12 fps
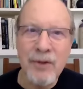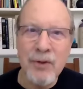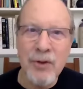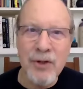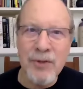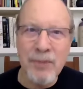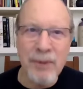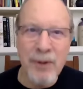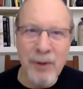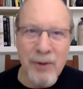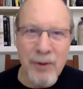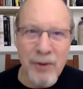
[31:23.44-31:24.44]
just
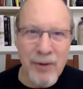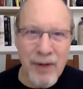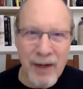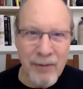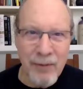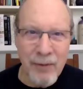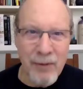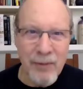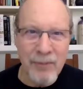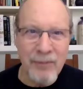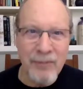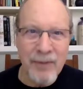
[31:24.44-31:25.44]
below your navel
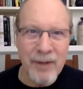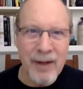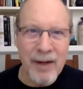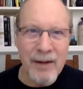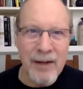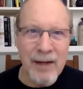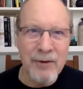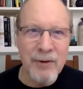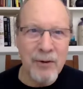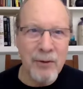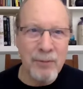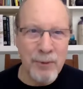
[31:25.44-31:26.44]
and
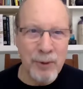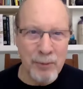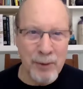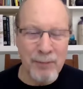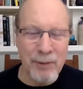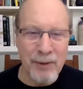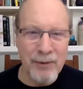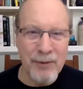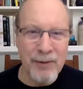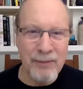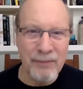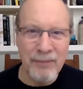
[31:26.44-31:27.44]
to your pubic bone.